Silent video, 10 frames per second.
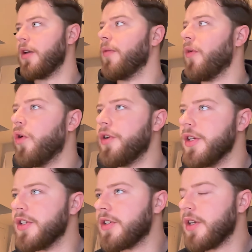
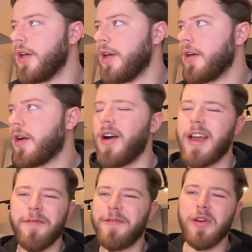orders can't
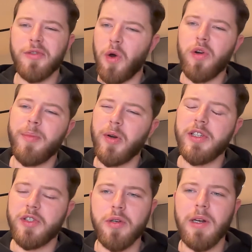get filled. The order book
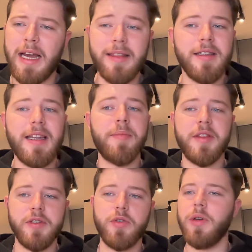is too light. The depth
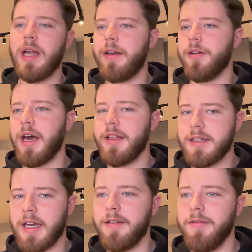is too light on either
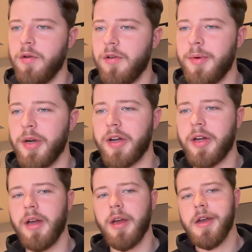side of the order book.
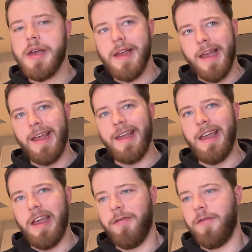
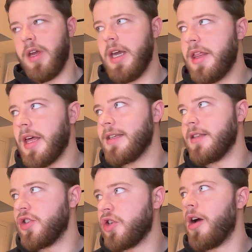If ETH has
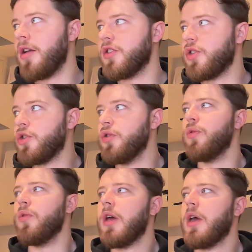the chance
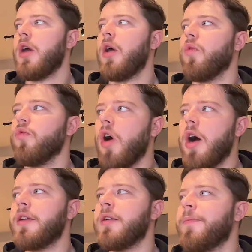to
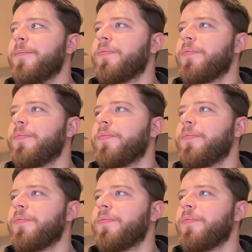run